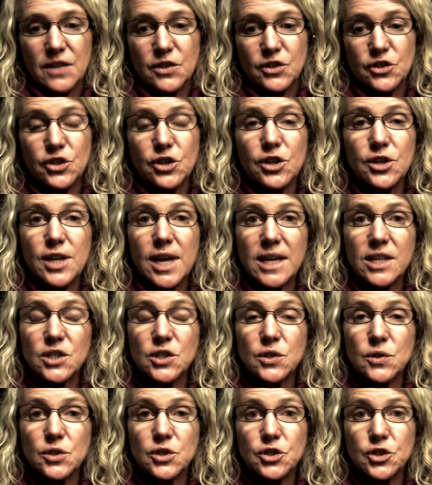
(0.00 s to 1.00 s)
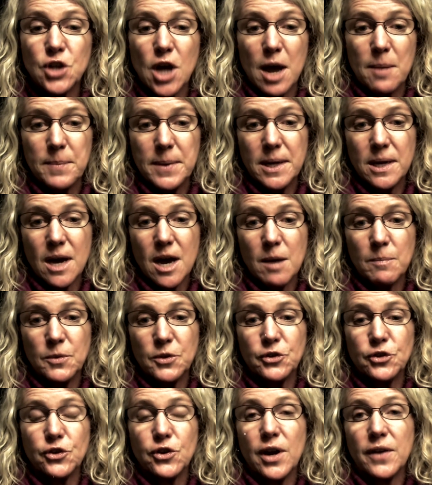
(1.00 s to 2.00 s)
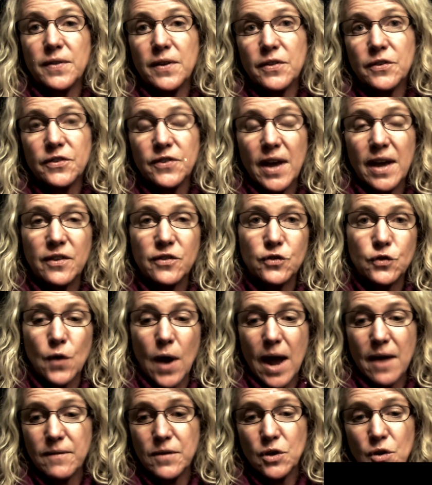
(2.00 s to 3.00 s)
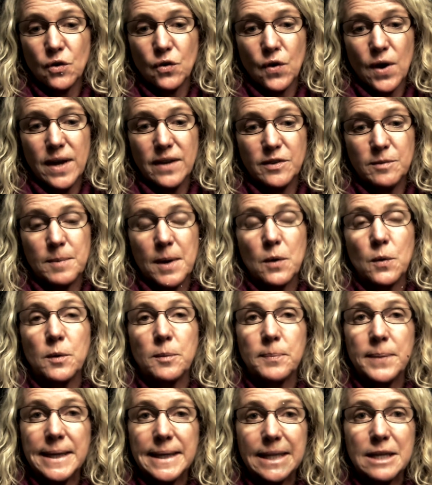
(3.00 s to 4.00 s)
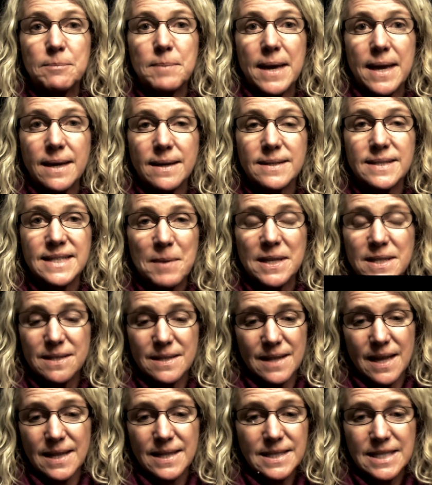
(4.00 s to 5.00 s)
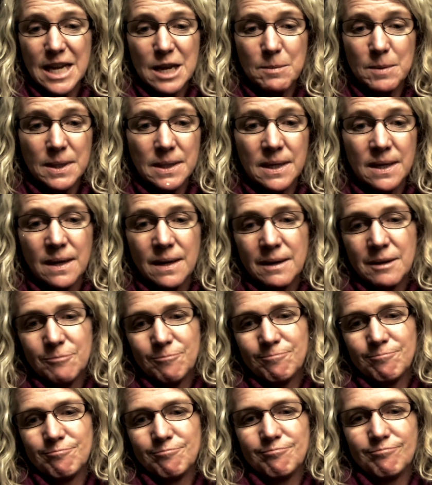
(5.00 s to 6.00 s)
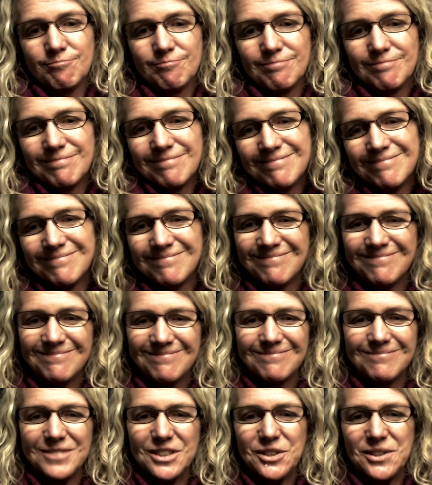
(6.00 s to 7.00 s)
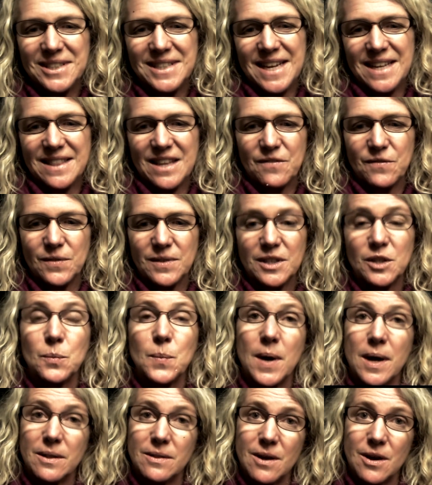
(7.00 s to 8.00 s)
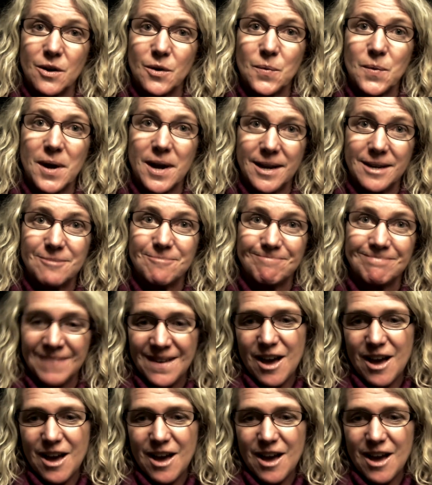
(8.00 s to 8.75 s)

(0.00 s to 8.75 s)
The juror next to you is chomping gum. The juror on the other side is driving you crazy by repeatedly banging his pencil on the table. You can take that for a little while longer, right?